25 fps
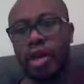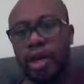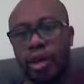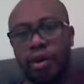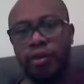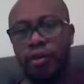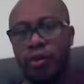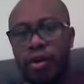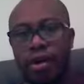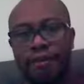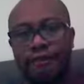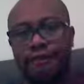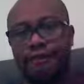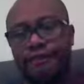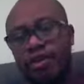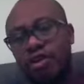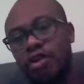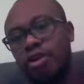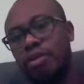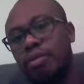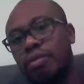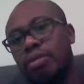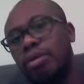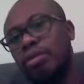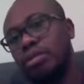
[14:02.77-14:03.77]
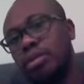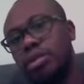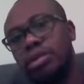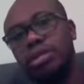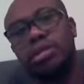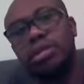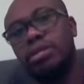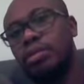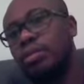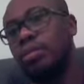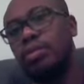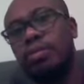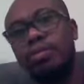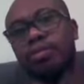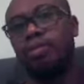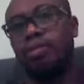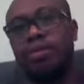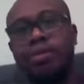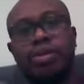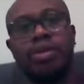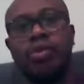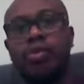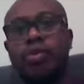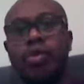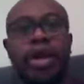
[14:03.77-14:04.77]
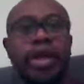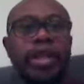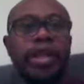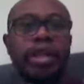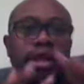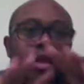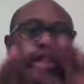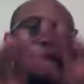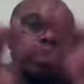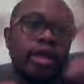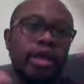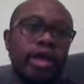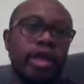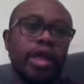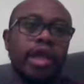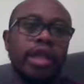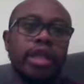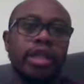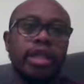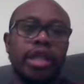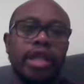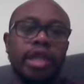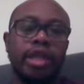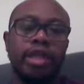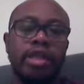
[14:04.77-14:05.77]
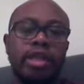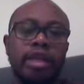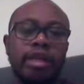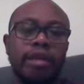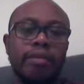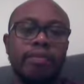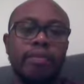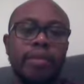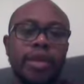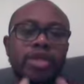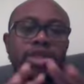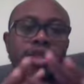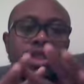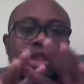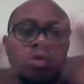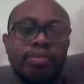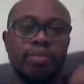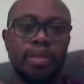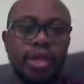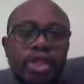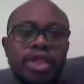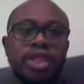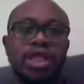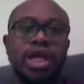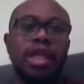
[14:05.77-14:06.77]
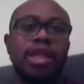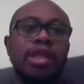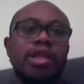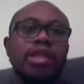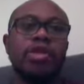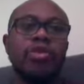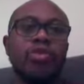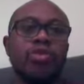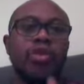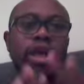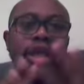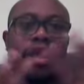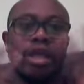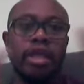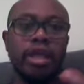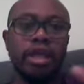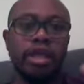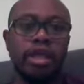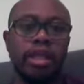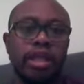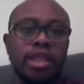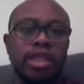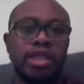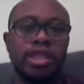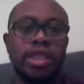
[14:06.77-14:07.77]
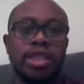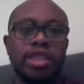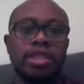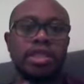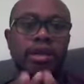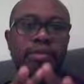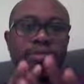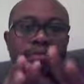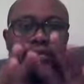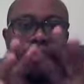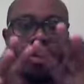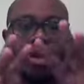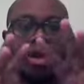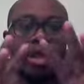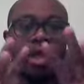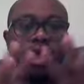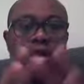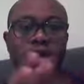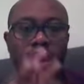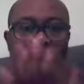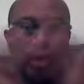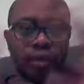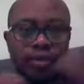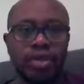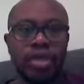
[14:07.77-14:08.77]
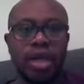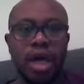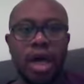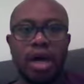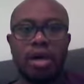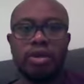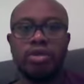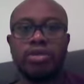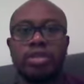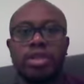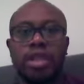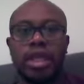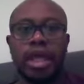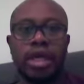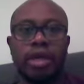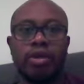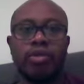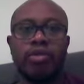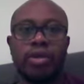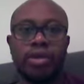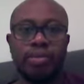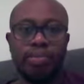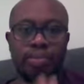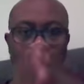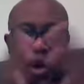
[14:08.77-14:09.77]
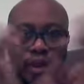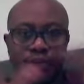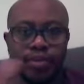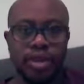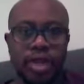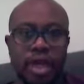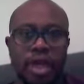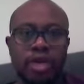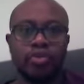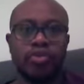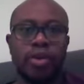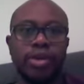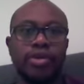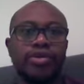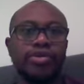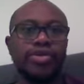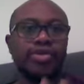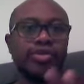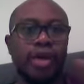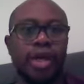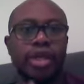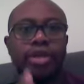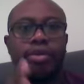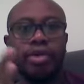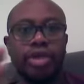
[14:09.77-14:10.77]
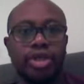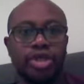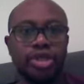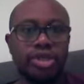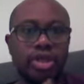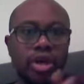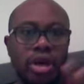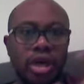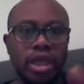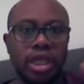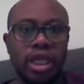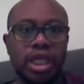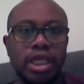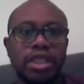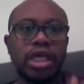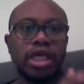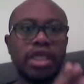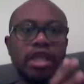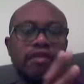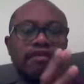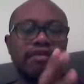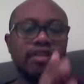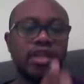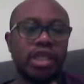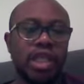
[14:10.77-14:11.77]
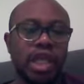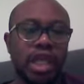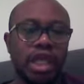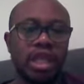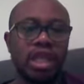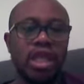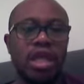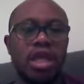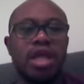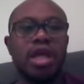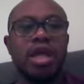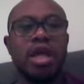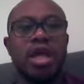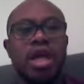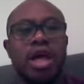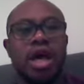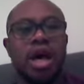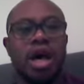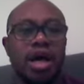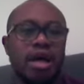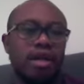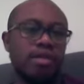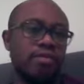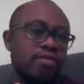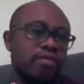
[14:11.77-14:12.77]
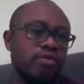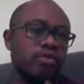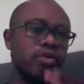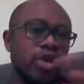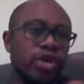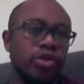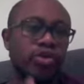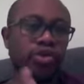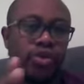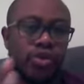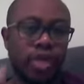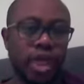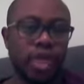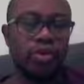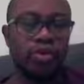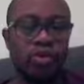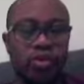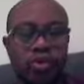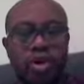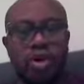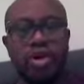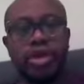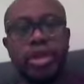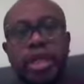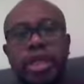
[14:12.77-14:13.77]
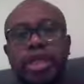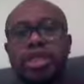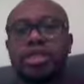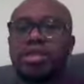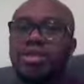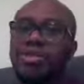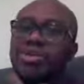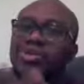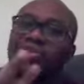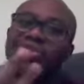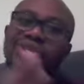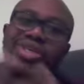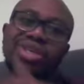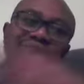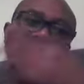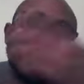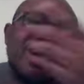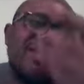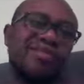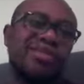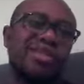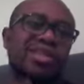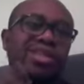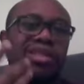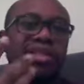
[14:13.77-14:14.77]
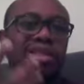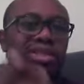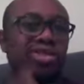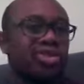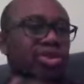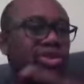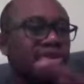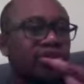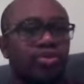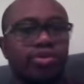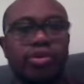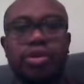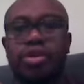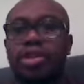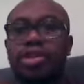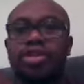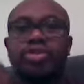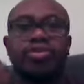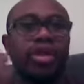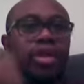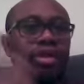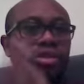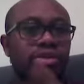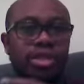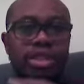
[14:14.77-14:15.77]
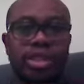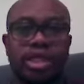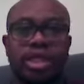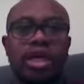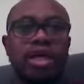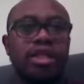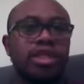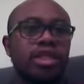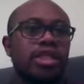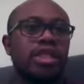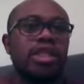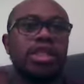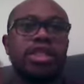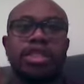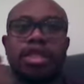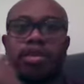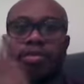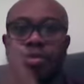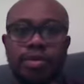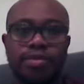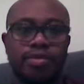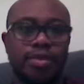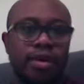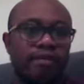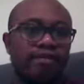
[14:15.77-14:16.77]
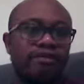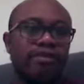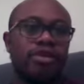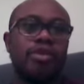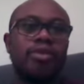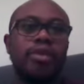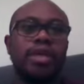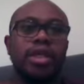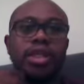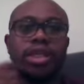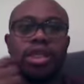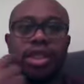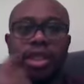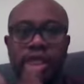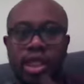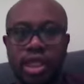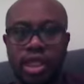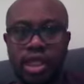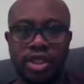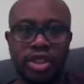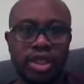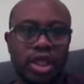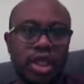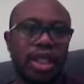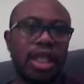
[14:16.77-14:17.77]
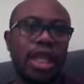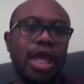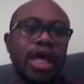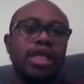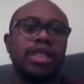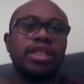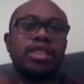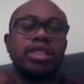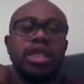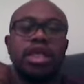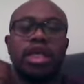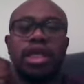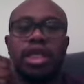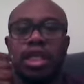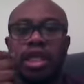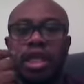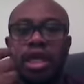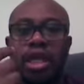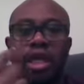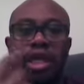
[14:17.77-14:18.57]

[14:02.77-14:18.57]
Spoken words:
in one form, but the way basically the way the system comes out, like it pops out when you try to install it and everything, and when you try to run it, you see everything is just running, trying to see how the system is performing, the initializing,